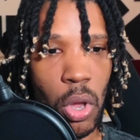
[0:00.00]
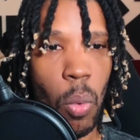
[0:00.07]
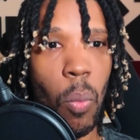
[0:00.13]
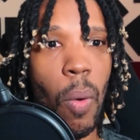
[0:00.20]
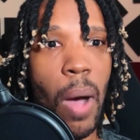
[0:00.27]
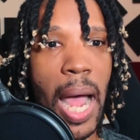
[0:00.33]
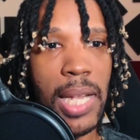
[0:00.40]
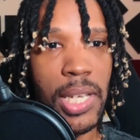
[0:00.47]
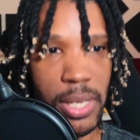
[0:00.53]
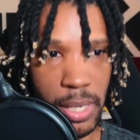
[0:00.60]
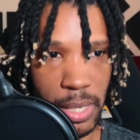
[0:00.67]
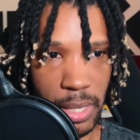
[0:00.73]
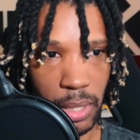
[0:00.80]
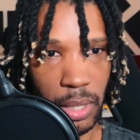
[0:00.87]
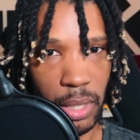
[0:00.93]

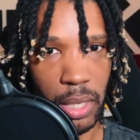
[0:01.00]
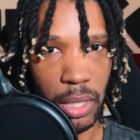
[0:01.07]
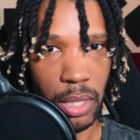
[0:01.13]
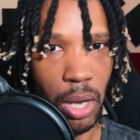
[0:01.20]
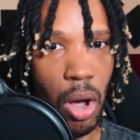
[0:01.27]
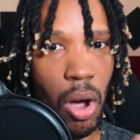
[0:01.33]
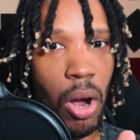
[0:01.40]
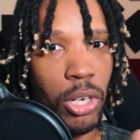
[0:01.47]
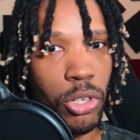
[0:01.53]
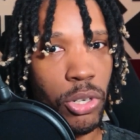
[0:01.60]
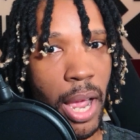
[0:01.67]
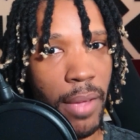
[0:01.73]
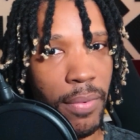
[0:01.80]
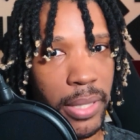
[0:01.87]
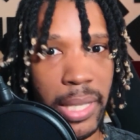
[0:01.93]
watching the car
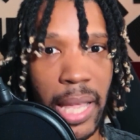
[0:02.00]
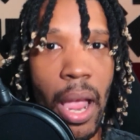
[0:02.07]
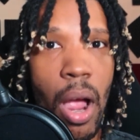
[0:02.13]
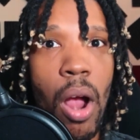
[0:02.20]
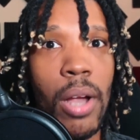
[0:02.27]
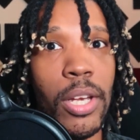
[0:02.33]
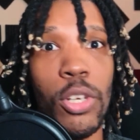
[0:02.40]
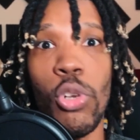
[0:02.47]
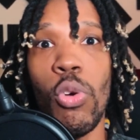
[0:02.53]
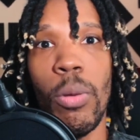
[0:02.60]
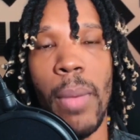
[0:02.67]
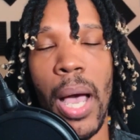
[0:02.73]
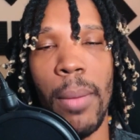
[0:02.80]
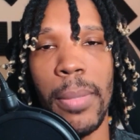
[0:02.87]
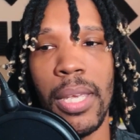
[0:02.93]
traffic. They already knew
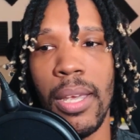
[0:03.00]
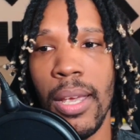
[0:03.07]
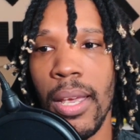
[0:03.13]
about me.